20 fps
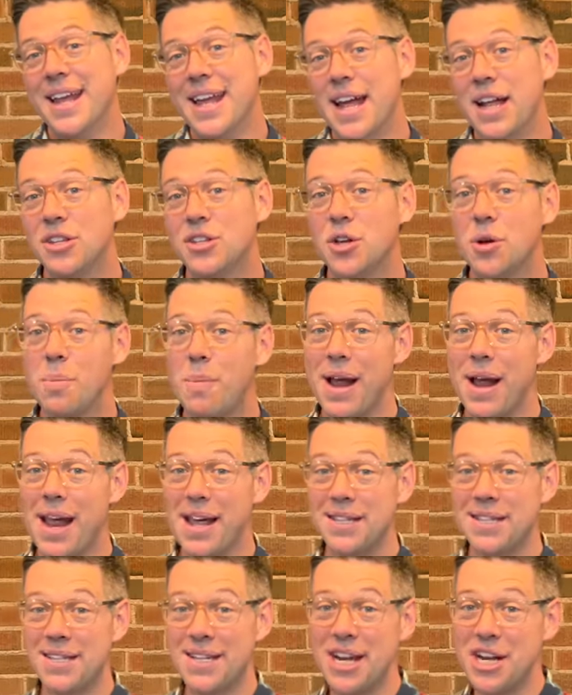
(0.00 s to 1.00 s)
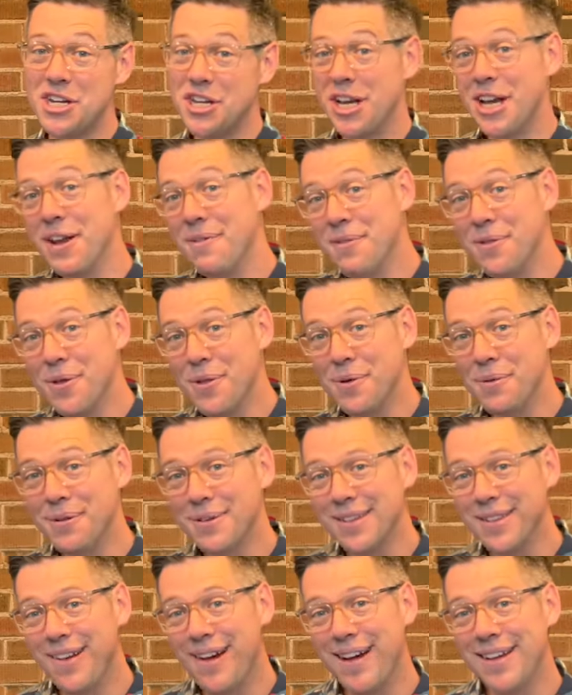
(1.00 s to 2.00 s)
And so hesitation, even though there
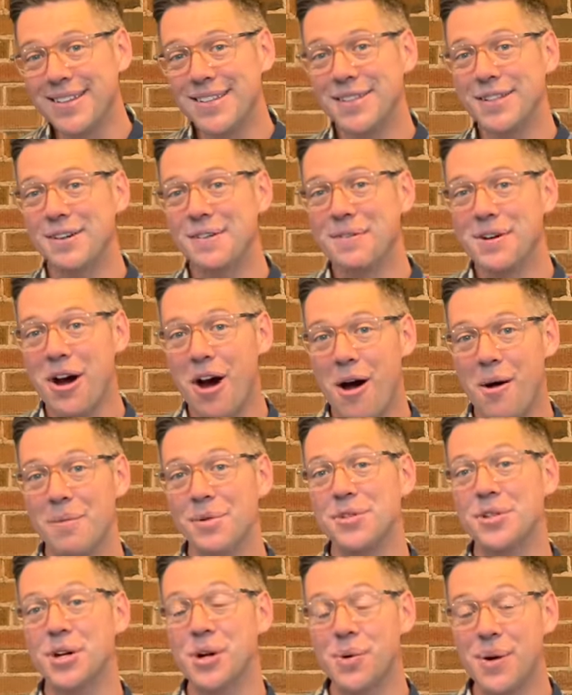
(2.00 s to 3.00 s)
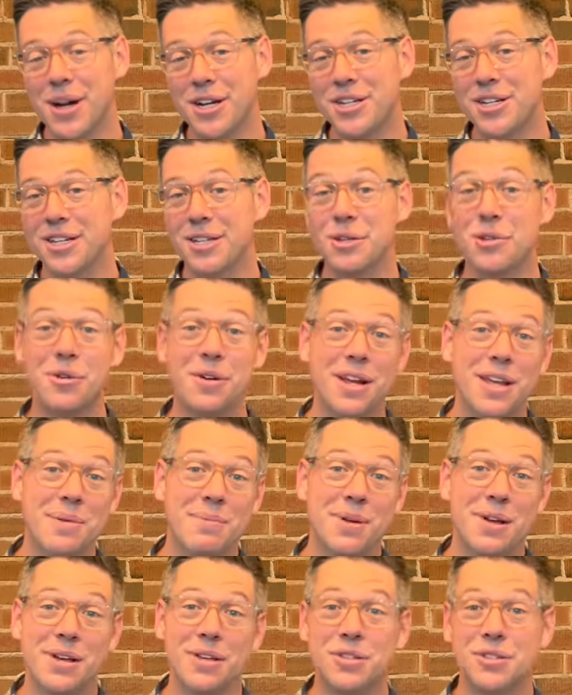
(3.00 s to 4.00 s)
was lots of comments or questions or
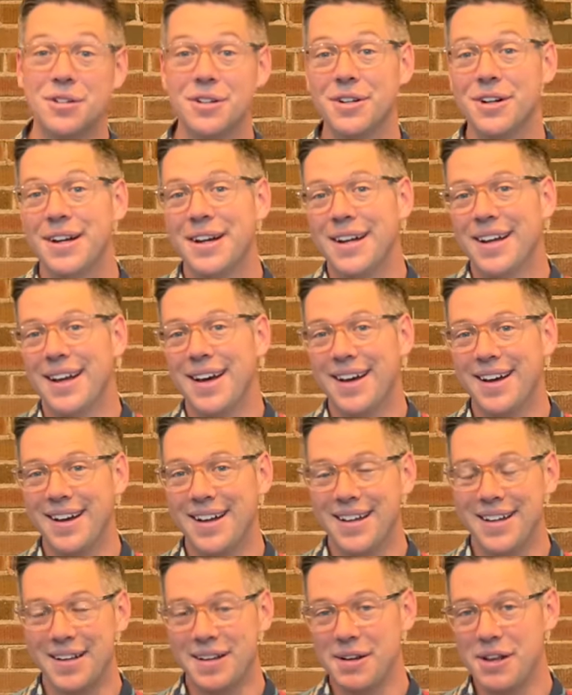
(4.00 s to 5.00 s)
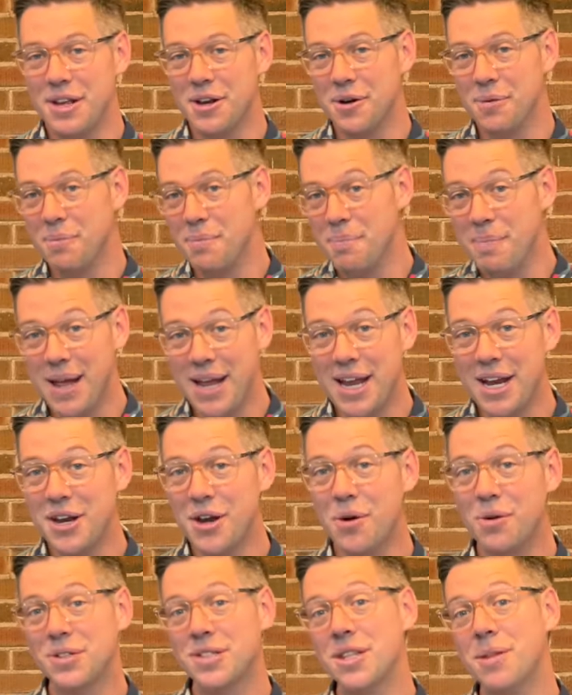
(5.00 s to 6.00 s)
emails or uh, you know making
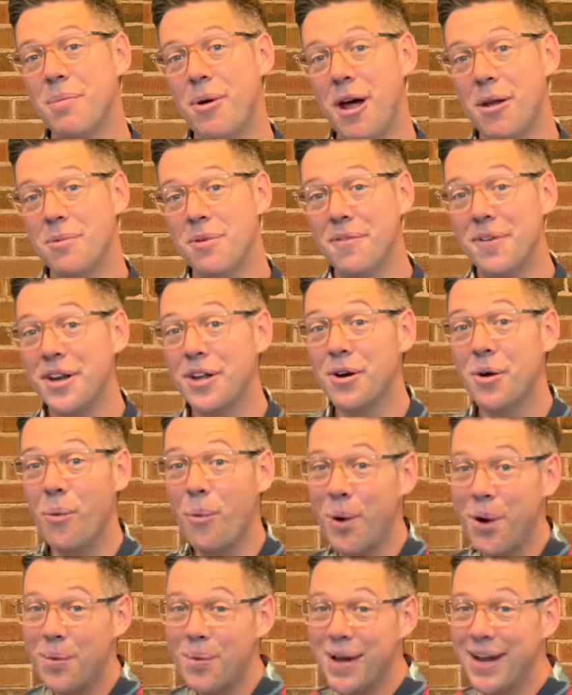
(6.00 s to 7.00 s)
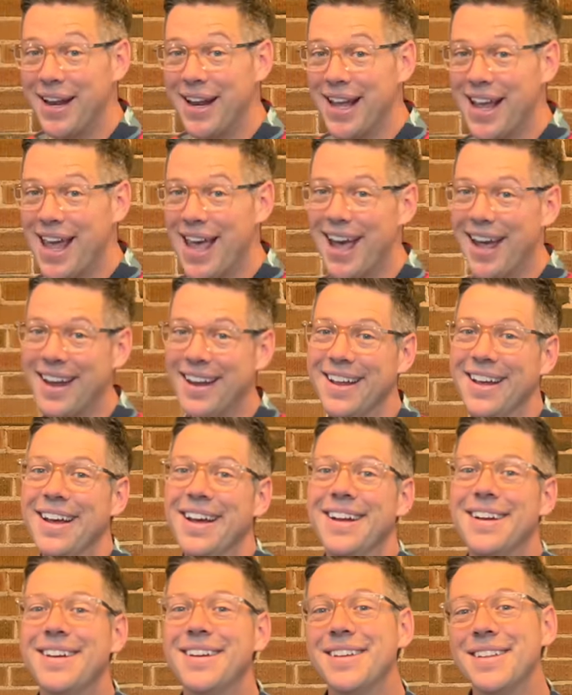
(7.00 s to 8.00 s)
notes in the bottom of the video, when are we going to get
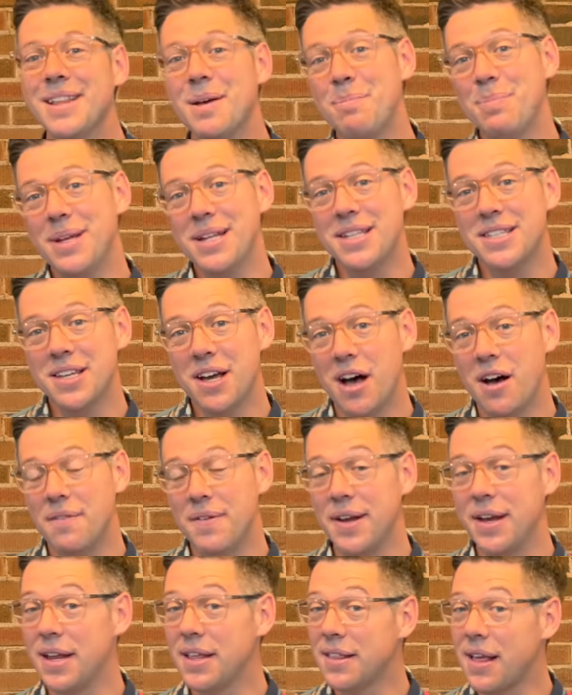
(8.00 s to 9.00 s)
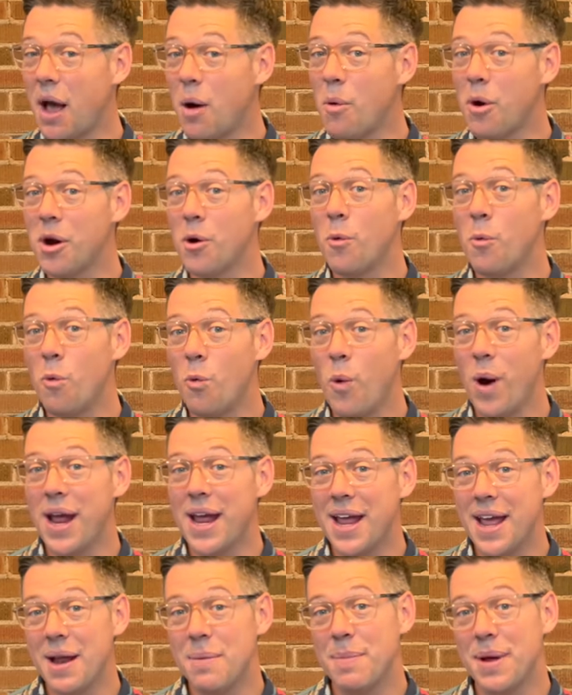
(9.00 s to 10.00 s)
to the pizza oven? Is I want to
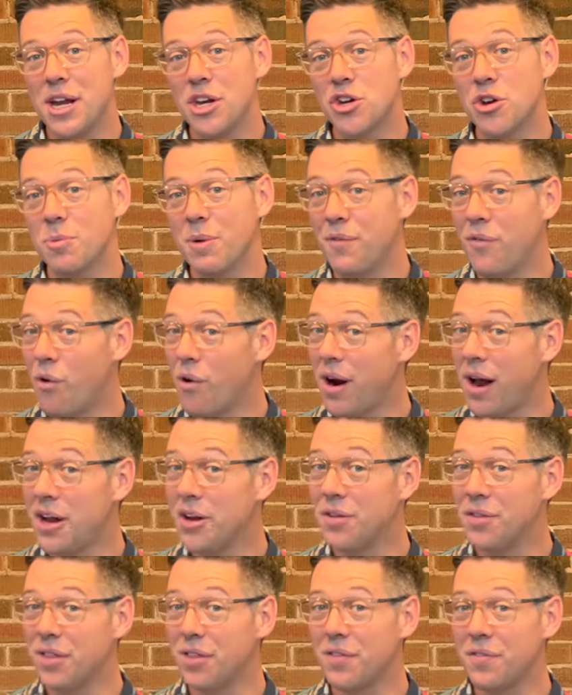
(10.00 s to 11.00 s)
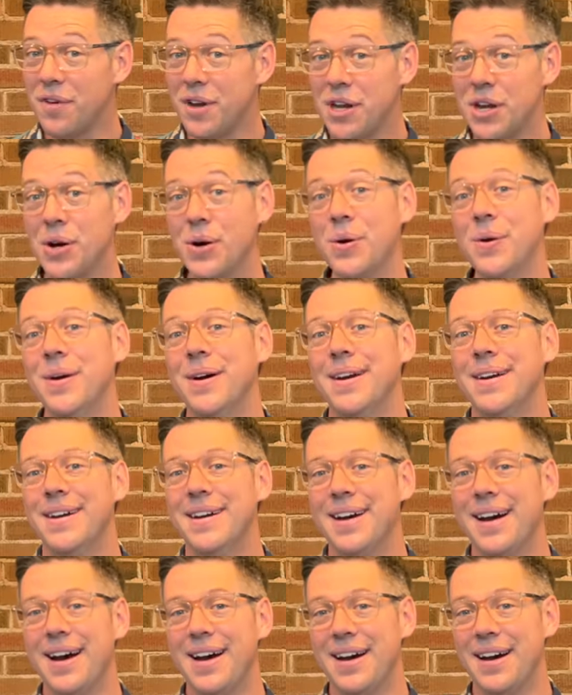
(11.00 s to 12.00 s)
wait and make sure before I do this video
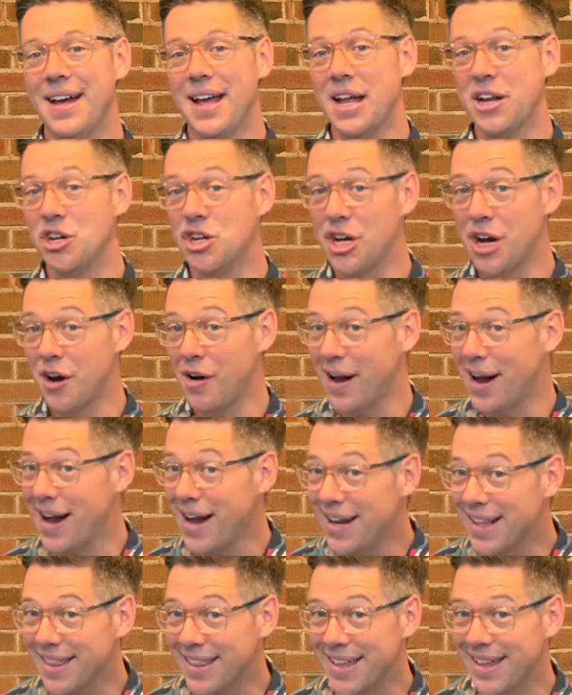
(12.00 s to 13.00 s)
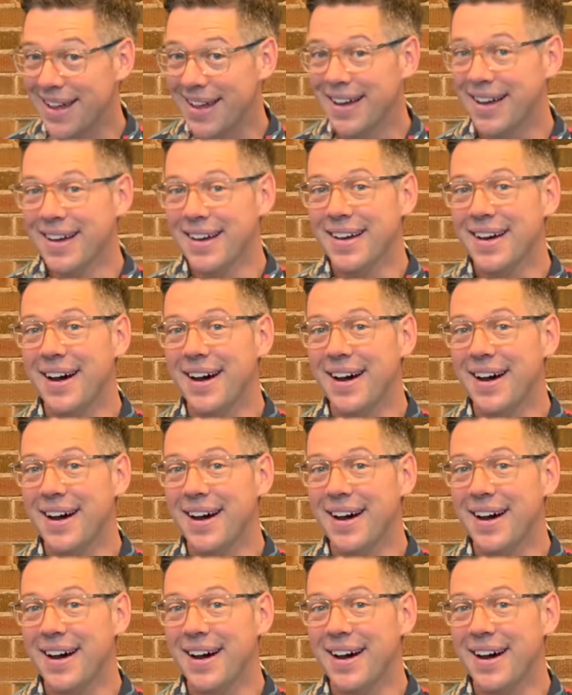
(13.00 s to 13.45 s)
uh, and share anything.